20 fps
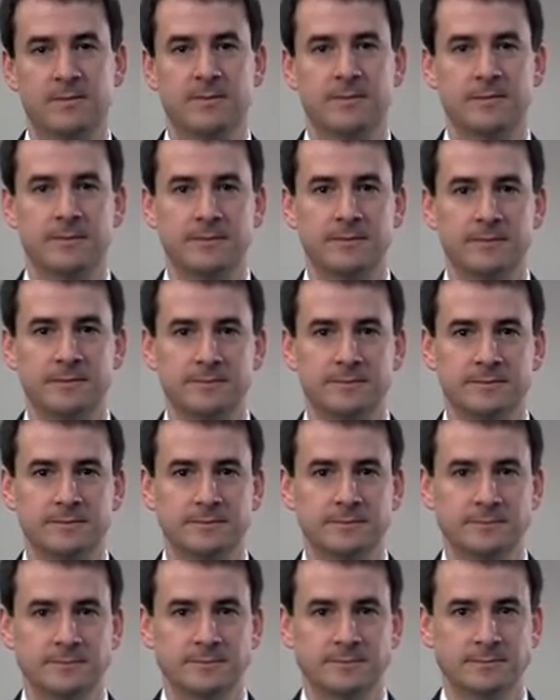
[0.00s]

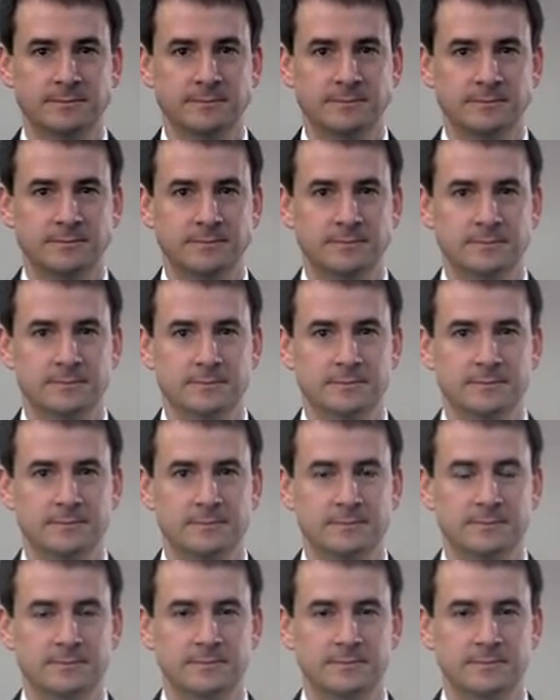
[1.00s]
Nothing is said.